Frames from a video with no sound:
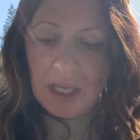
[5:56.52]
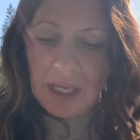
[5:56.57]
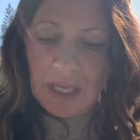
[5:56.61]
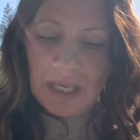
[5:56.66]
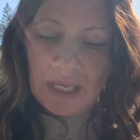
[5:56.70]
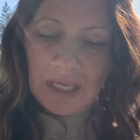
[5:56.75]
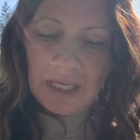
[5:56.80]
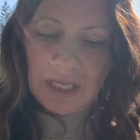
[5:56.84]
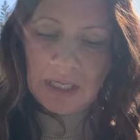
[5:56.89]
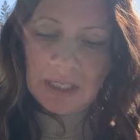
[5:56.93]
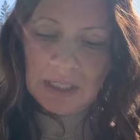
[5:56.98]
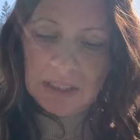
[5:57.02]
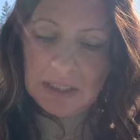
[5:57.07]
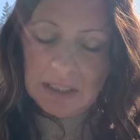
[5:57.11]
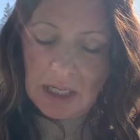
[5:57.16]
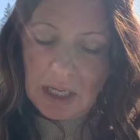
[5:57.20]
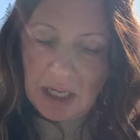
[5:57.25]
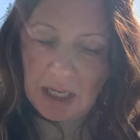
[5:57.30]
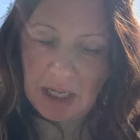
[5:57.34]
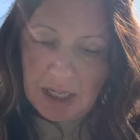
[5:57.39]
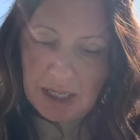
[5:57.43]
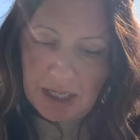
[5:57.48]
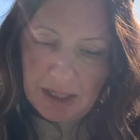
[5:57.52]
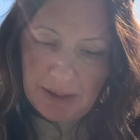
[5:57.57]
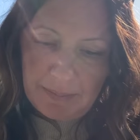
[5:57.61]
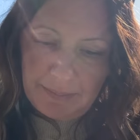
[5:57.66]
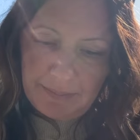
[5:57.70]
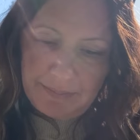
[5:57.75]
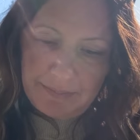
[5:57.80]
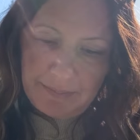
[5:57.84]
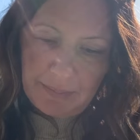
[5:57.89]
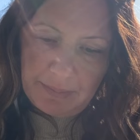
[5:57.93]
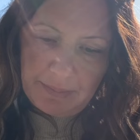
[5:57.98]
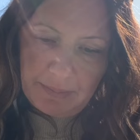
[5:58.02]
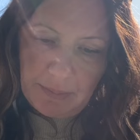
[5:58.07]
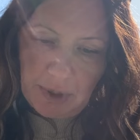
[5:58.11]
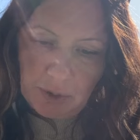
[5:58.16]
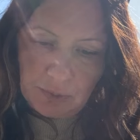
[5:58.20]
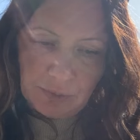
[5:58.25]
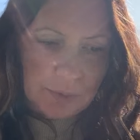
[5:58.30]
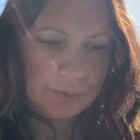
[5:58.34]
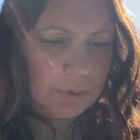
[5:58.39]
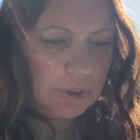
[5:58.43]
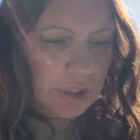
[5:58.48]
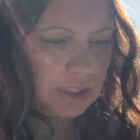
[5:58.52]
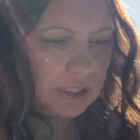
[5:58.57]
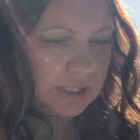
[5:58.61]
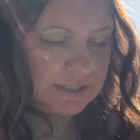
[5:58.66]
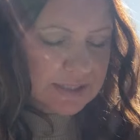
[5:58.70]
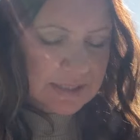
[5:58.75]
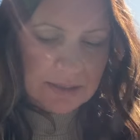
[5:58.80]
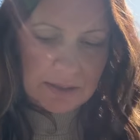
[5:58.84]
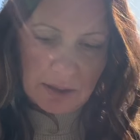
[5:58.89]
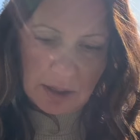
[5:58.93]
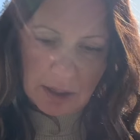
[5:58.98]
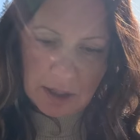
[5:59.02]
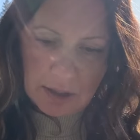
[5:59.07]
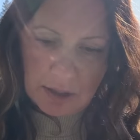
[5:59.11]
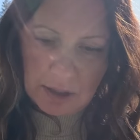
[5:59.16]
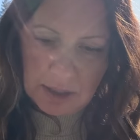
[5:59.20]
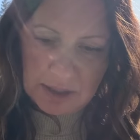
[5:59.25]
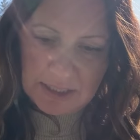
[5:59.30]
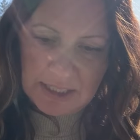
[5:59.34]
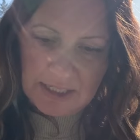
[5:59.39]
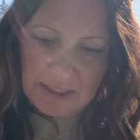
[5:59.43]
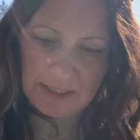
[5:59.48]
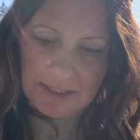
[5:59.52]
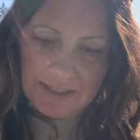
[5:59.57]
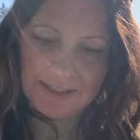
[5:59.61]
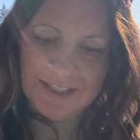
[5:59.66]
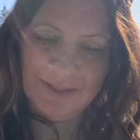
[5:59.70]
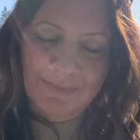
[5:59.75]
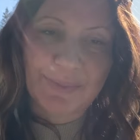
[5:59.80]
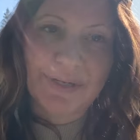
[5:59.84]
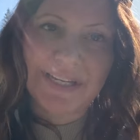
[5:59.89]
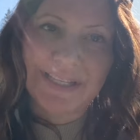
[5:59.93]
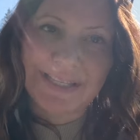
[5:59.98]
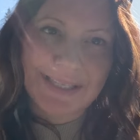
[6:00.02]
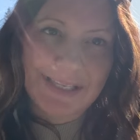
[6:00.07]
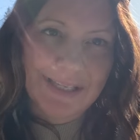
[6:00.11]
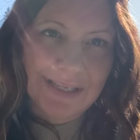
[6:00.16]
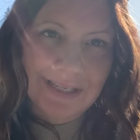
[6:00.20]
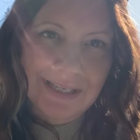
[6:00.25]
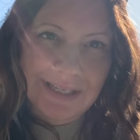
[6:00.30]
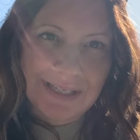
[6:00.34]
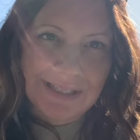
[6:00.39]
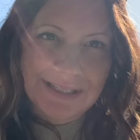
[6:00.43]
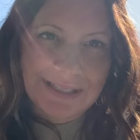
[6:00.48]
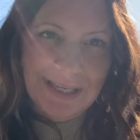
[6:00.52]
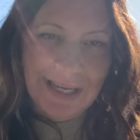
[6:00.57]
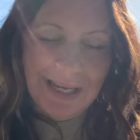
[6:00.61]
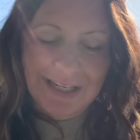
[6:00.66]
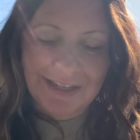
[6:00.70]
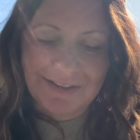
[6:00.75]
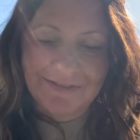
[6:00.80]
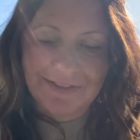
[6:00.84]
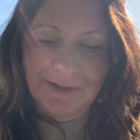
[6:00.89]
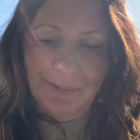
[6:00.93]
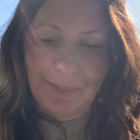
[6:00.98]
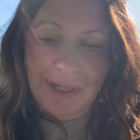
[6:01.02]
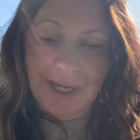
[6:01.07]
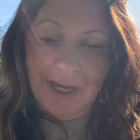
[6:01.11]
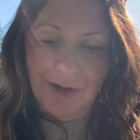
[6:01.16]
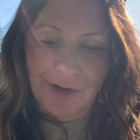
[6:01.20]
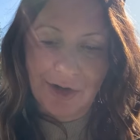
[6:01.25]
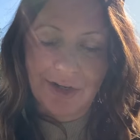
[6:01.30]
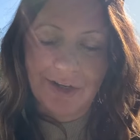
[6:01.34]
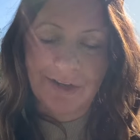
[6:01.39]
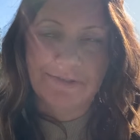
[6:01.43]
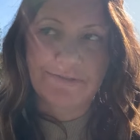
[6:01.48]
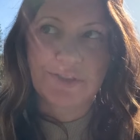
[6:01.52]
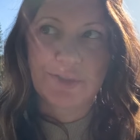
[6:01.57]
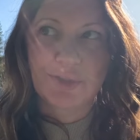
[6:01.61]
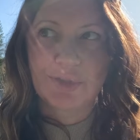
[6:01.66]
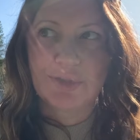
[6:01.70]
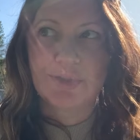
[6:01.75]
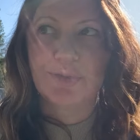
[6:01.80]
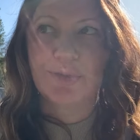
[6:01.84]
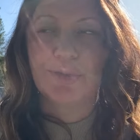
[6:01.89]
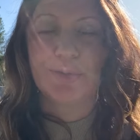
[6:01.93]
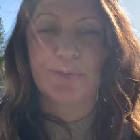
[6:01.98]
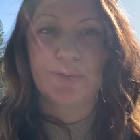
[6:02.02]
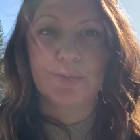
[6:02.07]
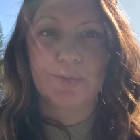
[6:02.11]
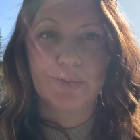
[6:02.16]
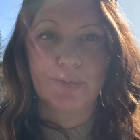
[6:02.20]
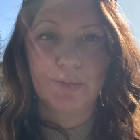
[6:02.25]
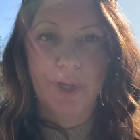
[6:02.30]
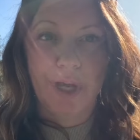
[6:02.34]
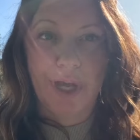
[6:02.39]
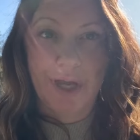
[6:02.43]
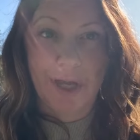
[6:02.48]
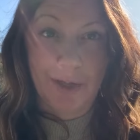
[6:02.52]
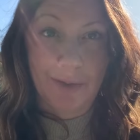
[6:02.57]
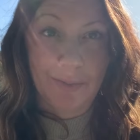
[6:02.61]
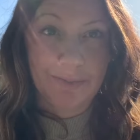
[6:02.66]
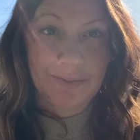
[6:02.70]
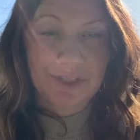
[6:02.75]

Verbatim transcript: and um, arugula is not on that list, but I think it's kind of comparative to um,